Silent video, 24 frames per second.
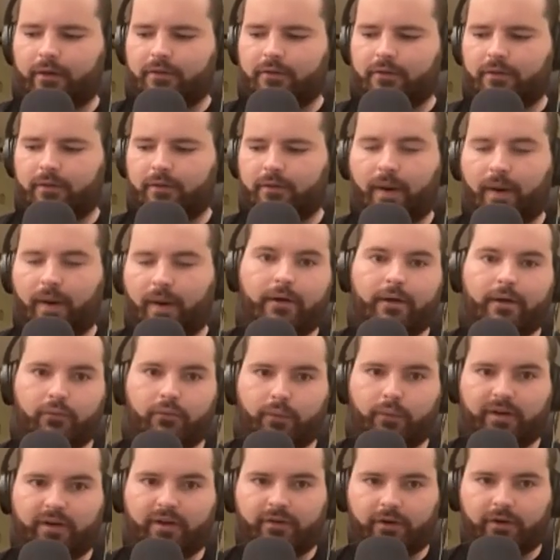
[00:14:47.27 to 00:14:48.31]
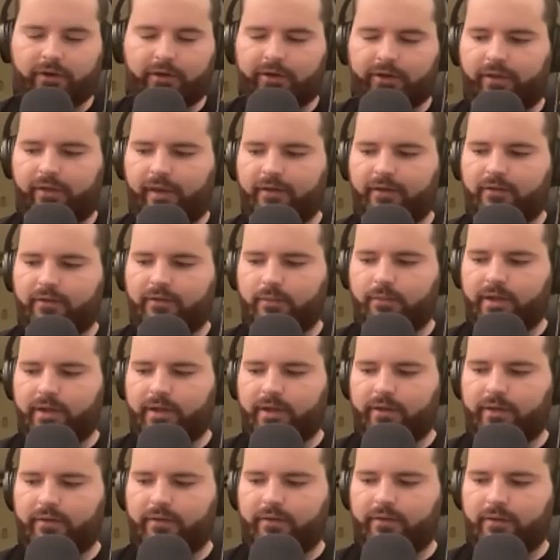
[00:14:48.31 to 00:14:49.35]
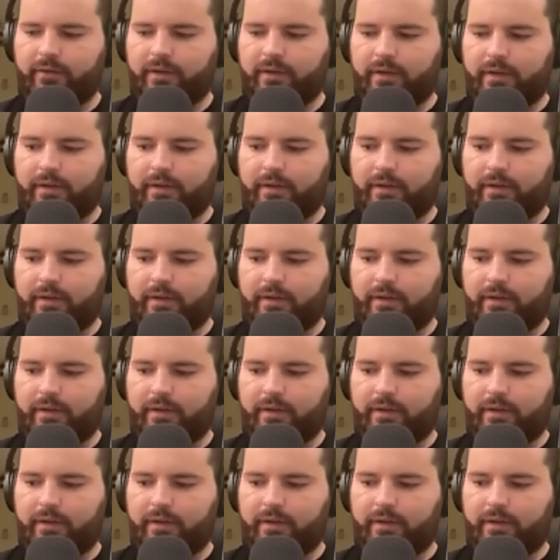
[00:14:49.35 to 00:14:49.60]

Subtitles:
to write and research this, which is